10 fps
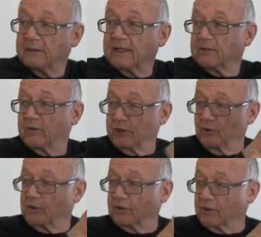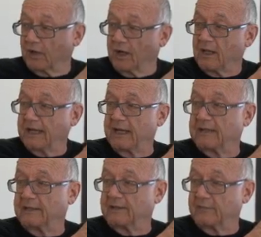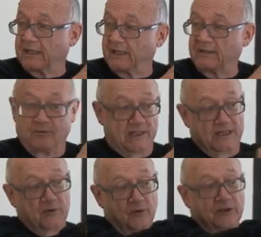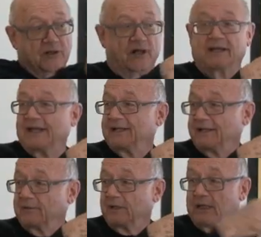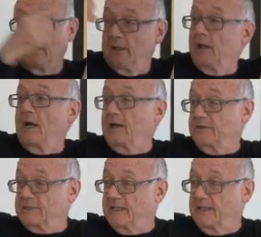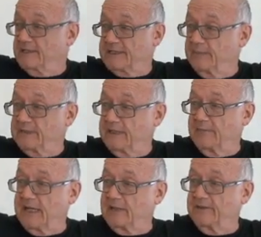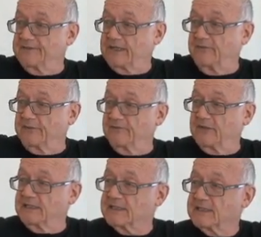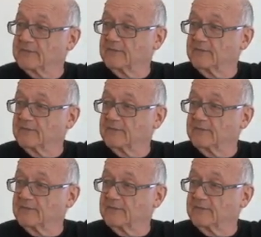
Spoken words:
And what you could call hate in me, what he would call hate in me, I would say is simply a matter of self-defense.